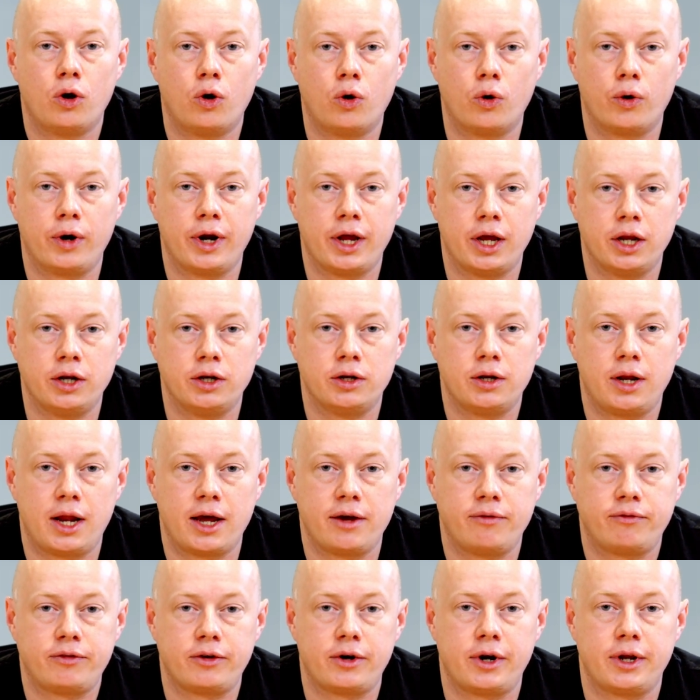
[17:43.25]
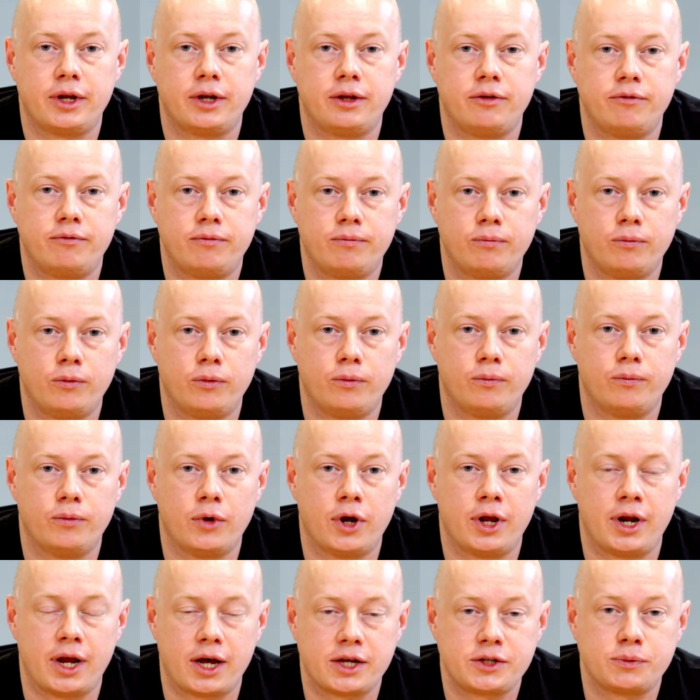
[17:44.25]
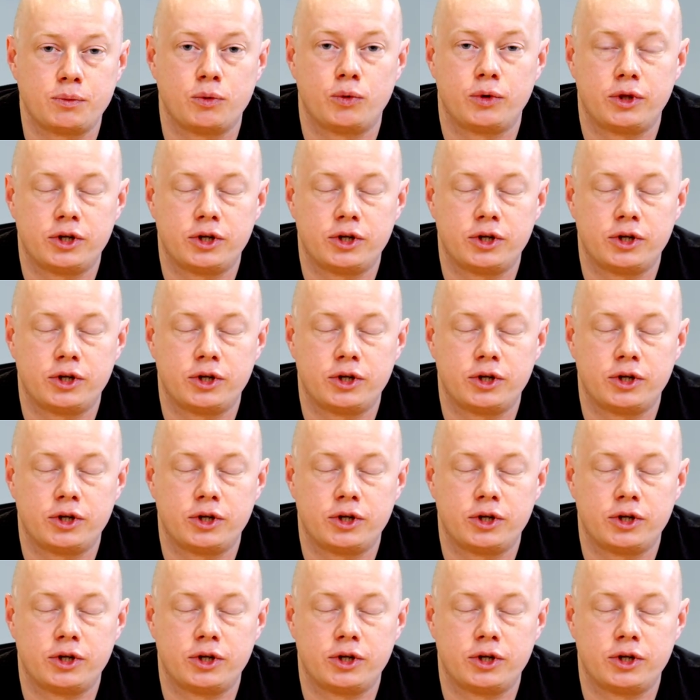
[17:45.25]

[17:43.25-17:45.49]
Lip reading: or in asthma